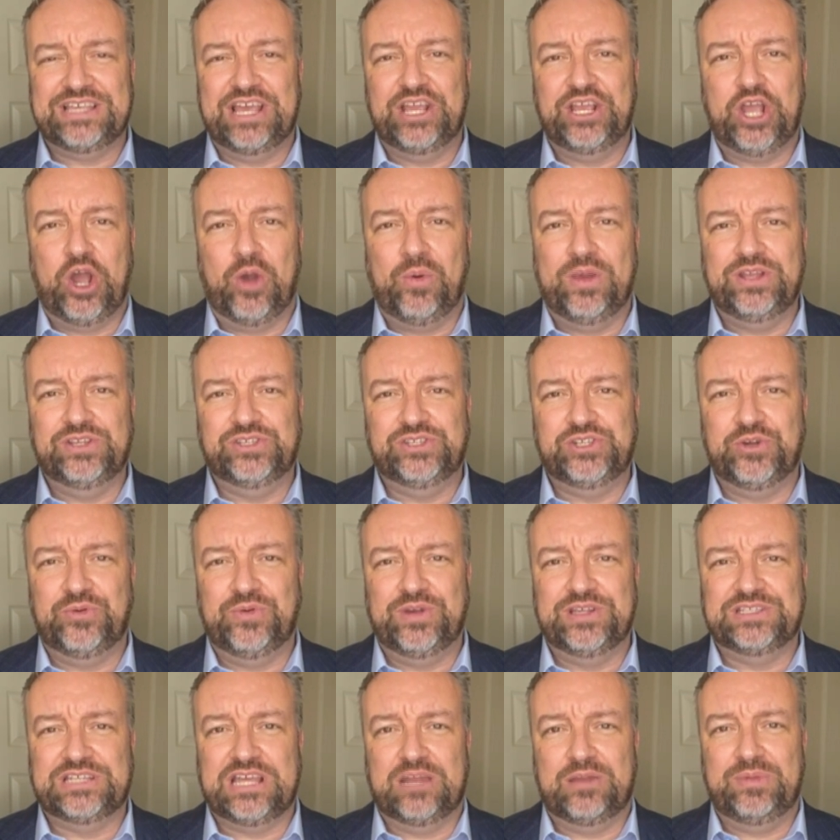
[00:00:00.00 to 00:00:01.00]
I go into
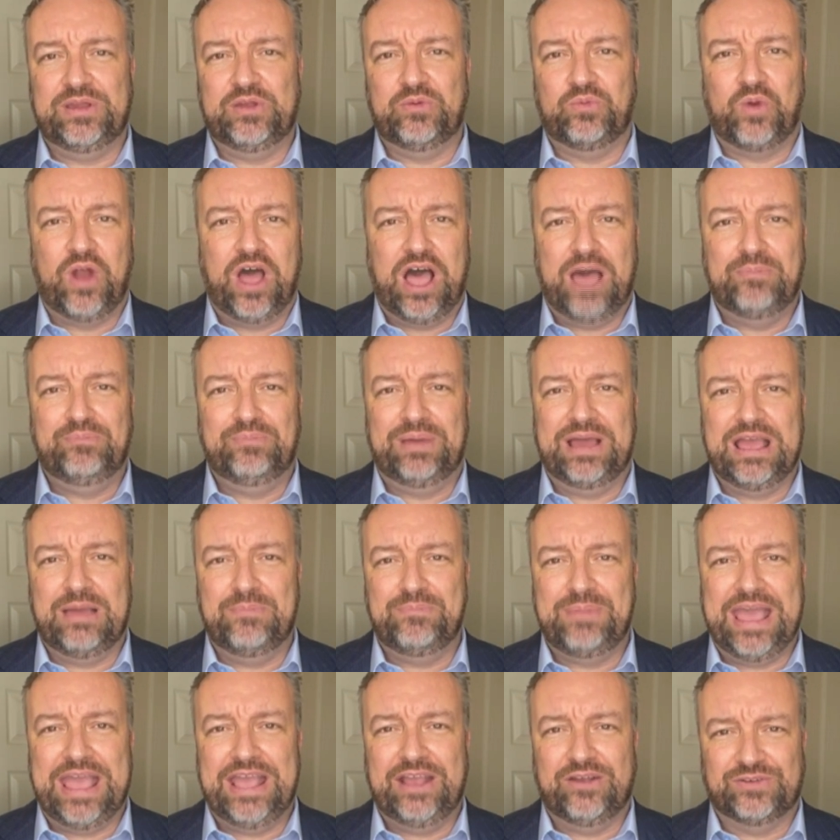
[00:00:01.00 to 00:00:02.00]
is going to be robbed by a
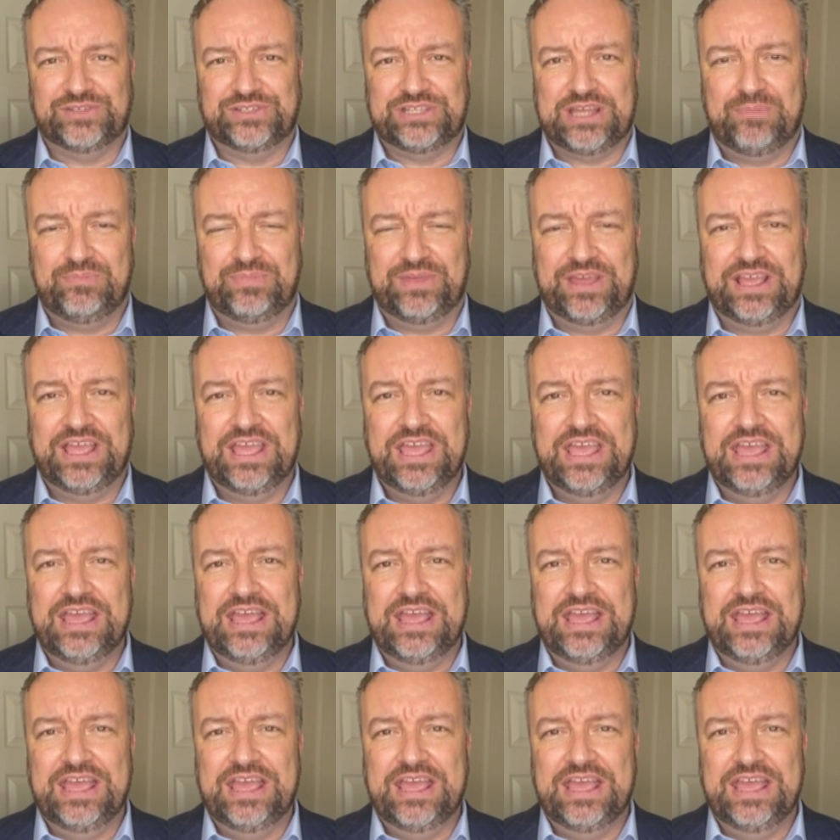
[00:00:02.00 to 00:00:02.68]
bank or something.